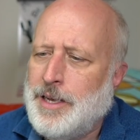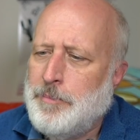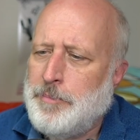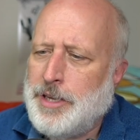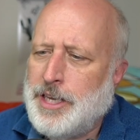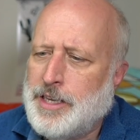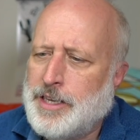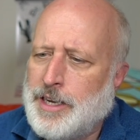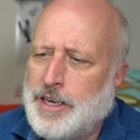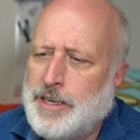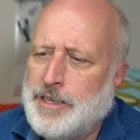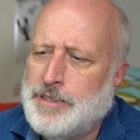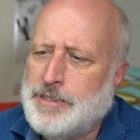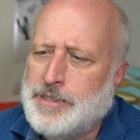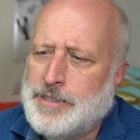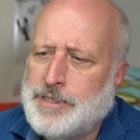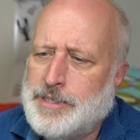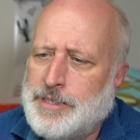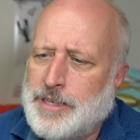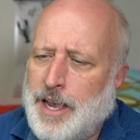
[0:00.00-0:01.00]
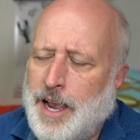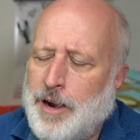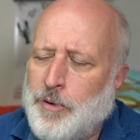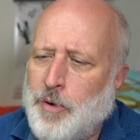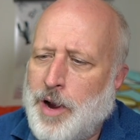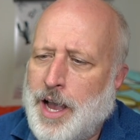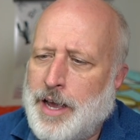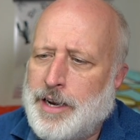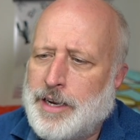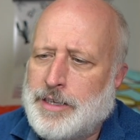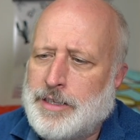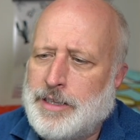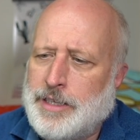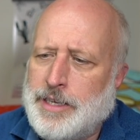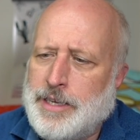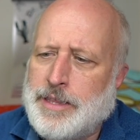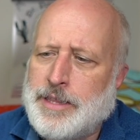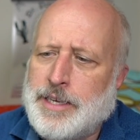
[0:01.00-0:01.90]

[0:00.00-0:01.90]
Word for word: because ironically,